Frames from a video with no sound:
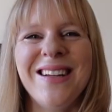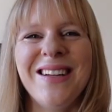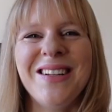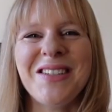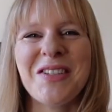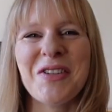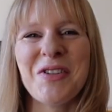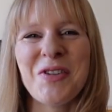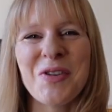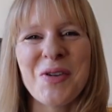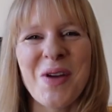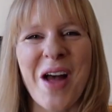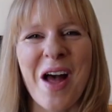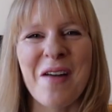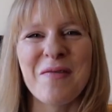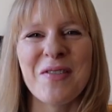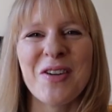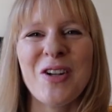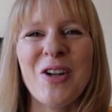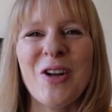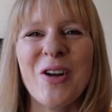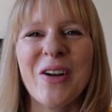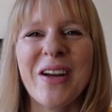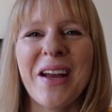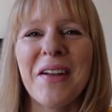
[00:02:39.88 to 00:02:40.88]
So do have a
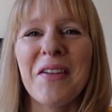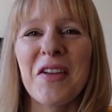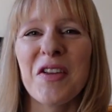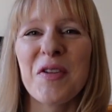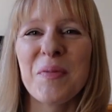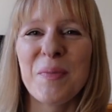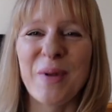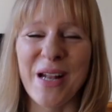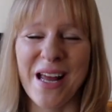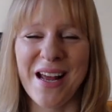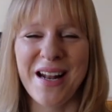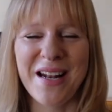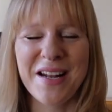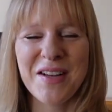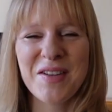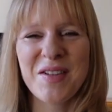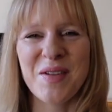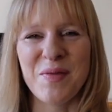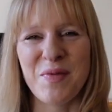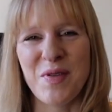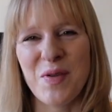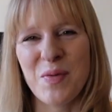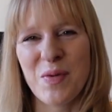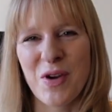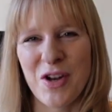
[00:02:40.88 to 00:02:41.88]
look at this playlist
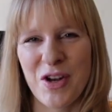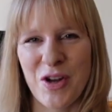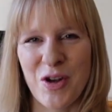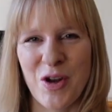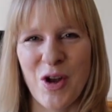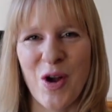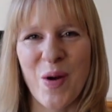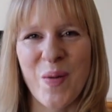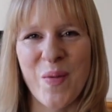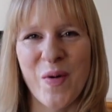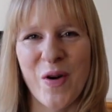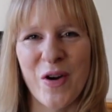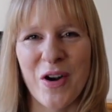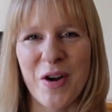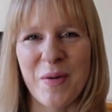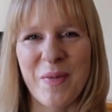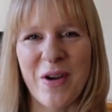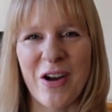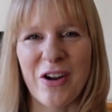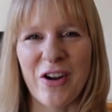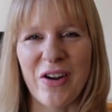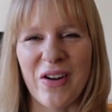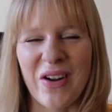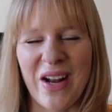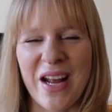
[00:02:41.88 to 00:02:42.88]
if you want to know more
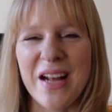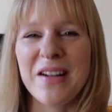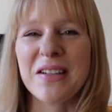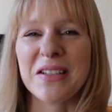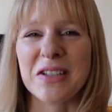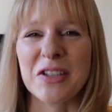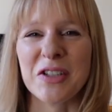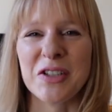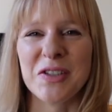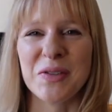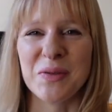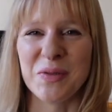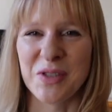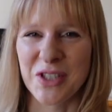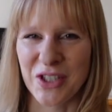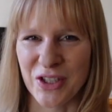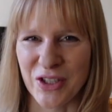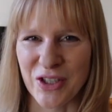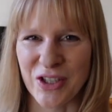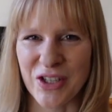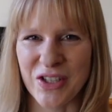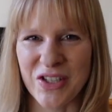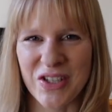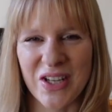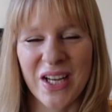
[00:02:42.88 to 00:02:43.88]
about our later
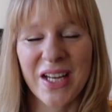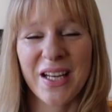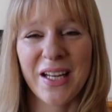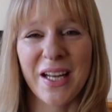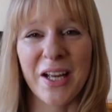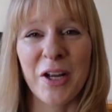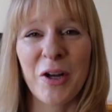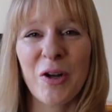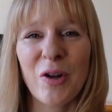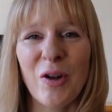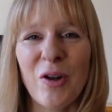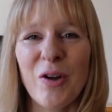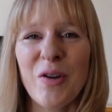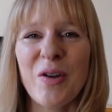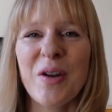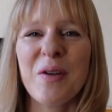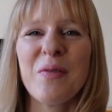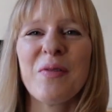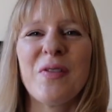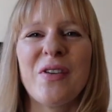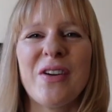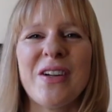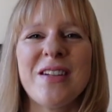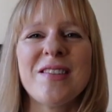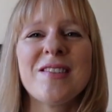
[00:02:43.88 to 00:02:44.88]
research, including,
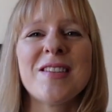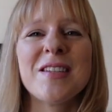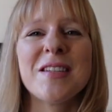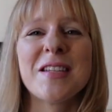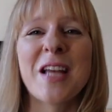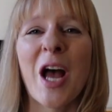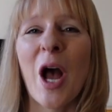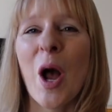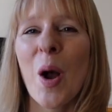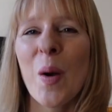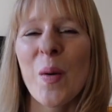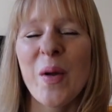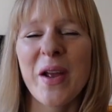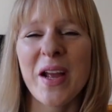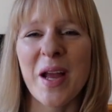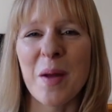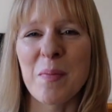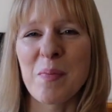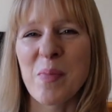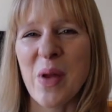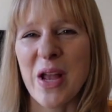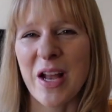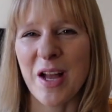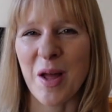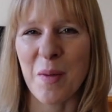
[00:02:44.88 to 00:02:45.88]
for instance, how we
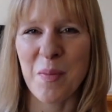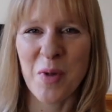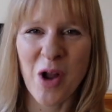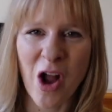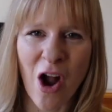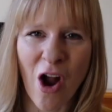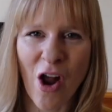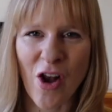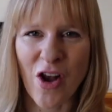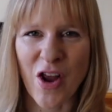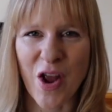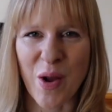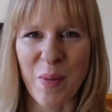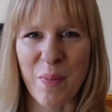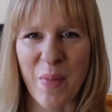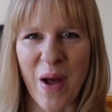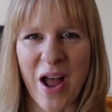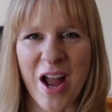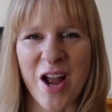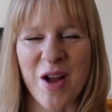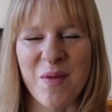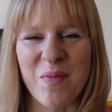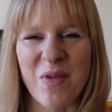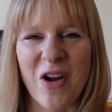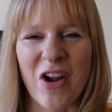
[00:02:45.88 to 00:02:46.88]
can pick up cardiac
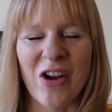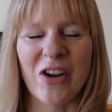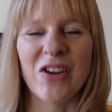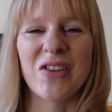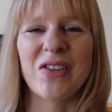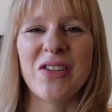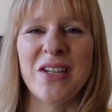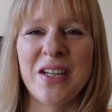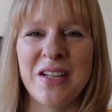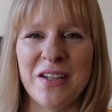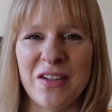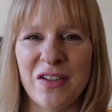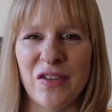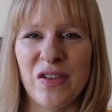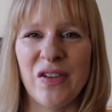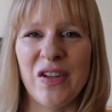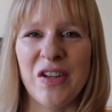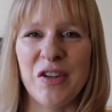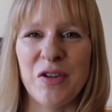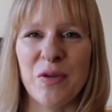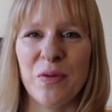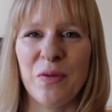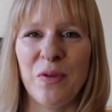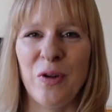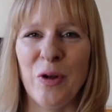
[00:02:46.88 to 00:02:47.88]
biomarkers in
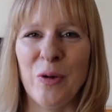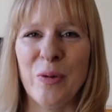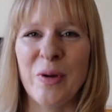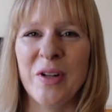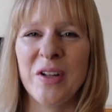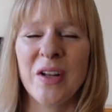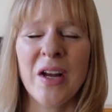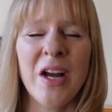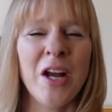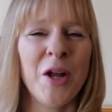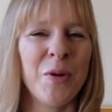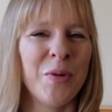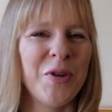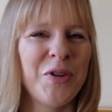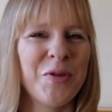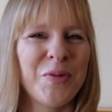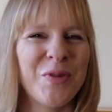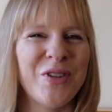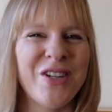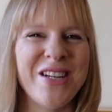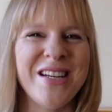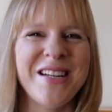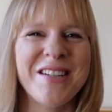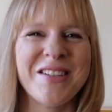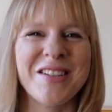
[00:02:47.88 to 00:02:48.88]
interstitial fluid, which
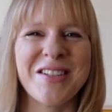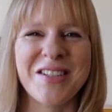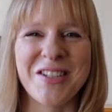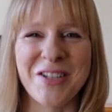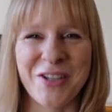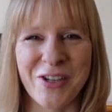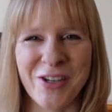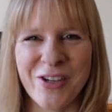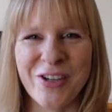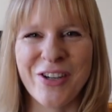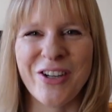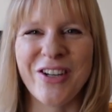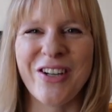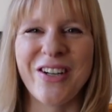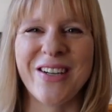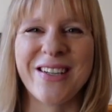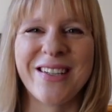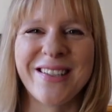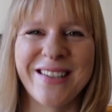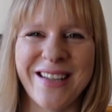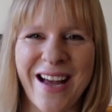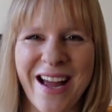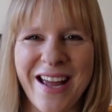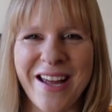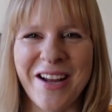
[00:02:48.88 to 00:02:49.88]
would lead us to
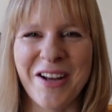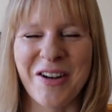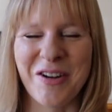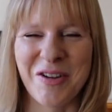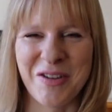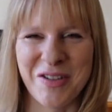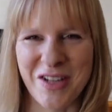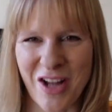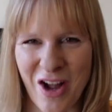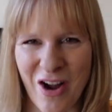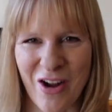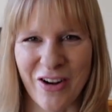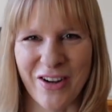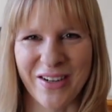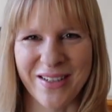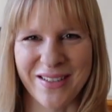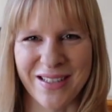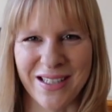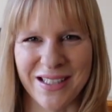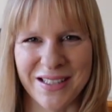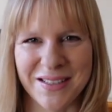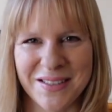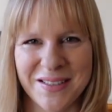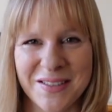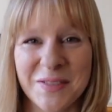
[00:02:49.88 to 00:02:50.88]
earlier diagnosed heart
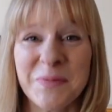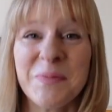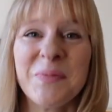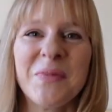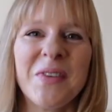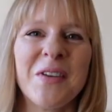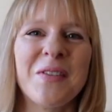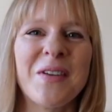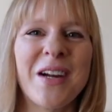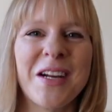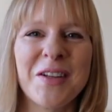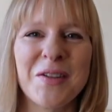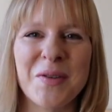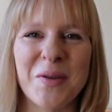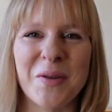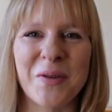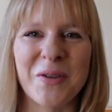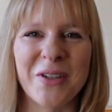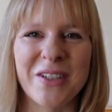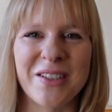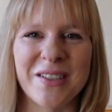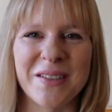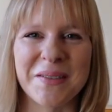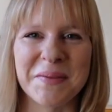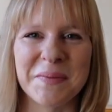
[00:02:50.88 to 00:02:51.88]
attacks. Thanks for
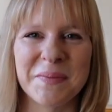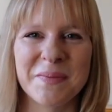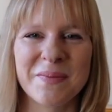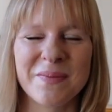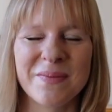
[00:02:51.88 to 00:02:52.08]
watching.